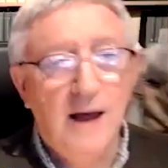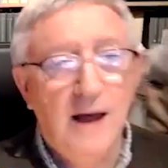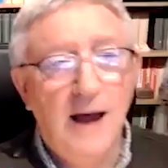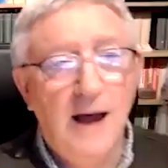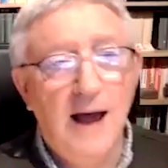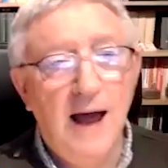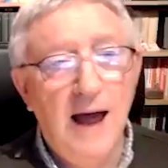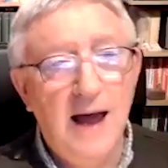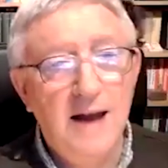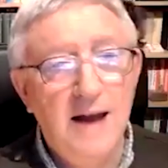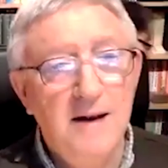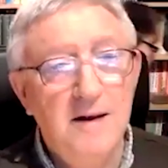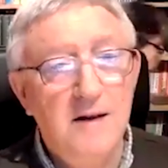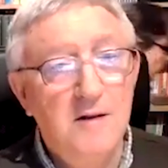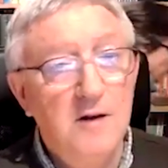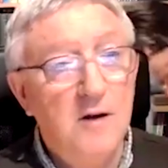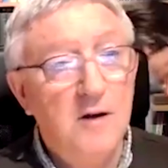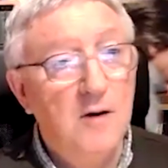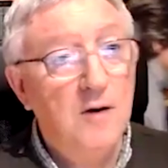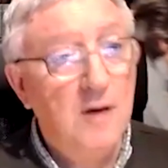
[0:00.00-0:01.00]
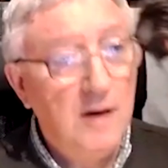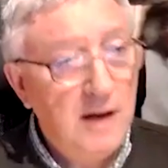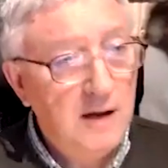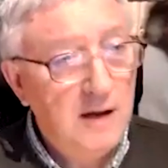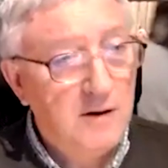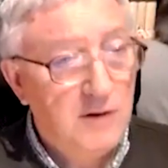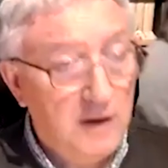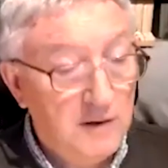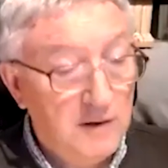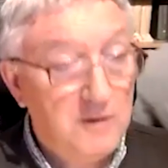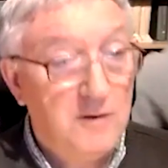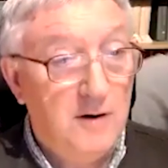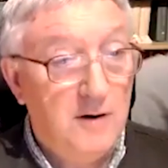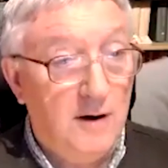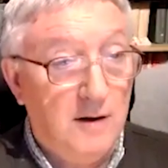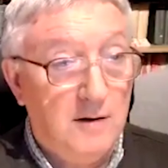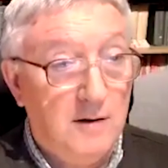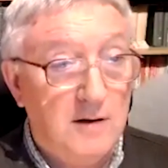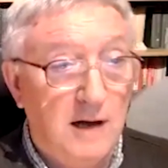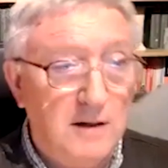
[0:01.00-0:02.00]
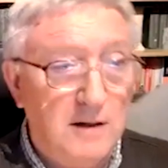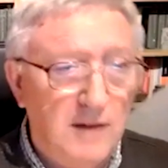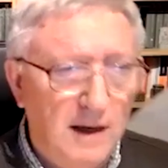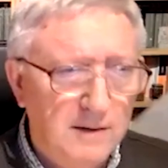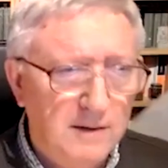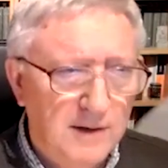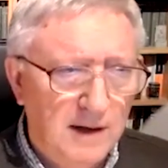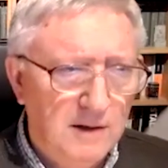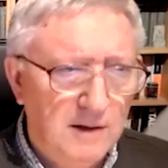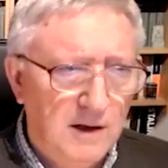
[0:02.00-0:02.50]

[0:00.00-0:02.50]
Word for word: And the early Christians, that,